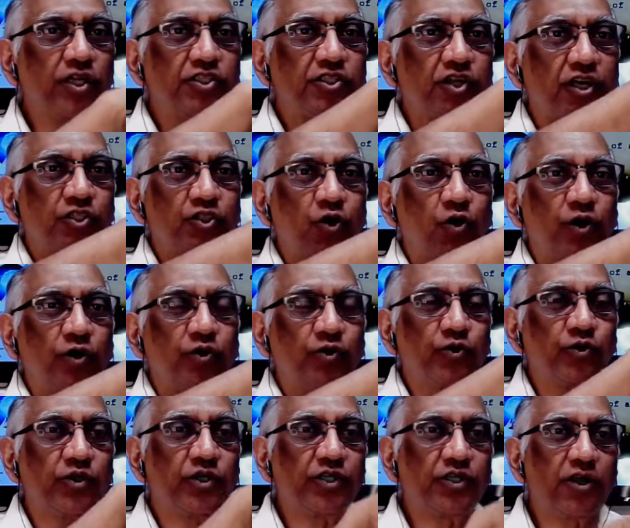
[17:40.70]
starts going
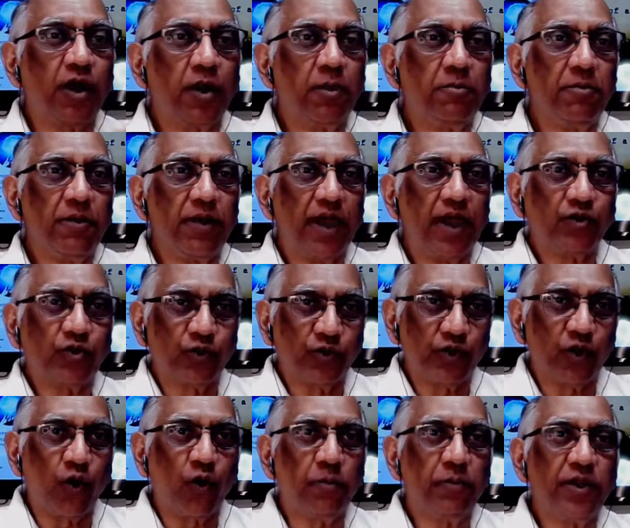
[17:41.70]
through the tub and to
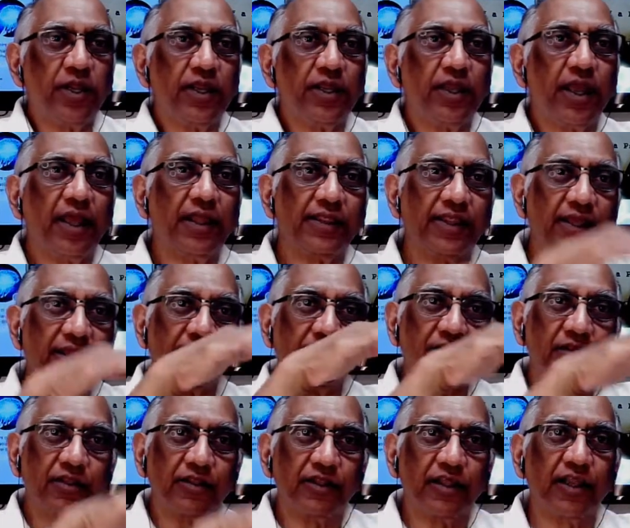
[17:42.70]
the opening, and
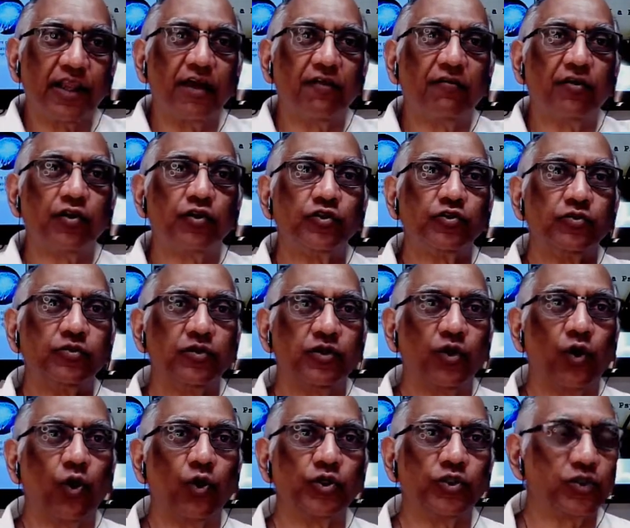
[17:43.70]
then the level
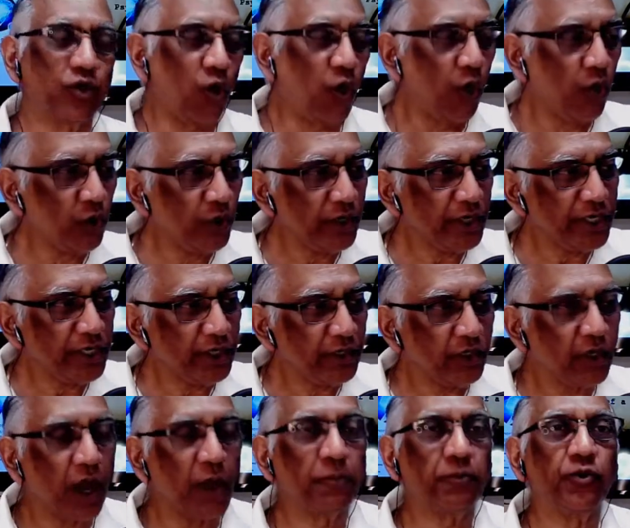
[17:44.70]
goes only
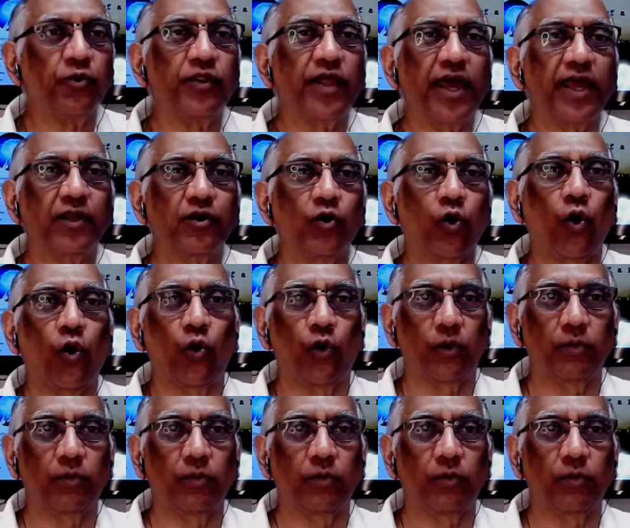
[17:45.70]
up to that hole. So the